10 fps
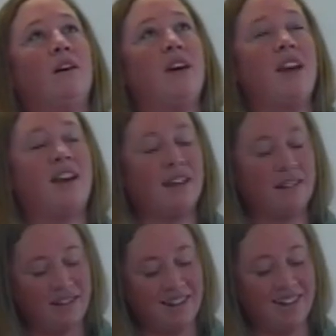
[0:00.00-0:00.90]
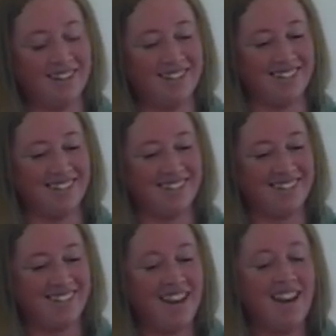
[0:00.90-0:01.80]
okay,
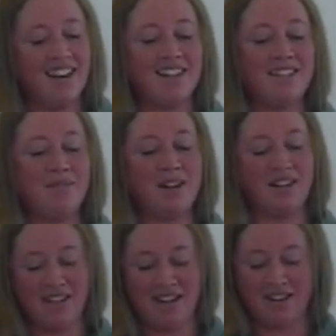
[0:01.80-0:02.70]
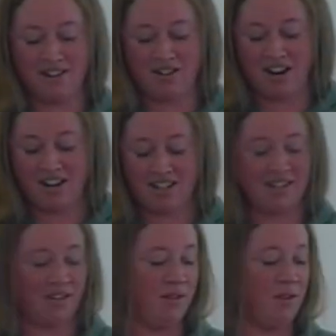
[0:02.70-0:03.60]
can someone else take out the trash? Because
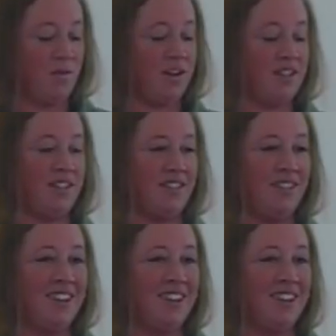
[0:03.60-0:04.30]
I really want to.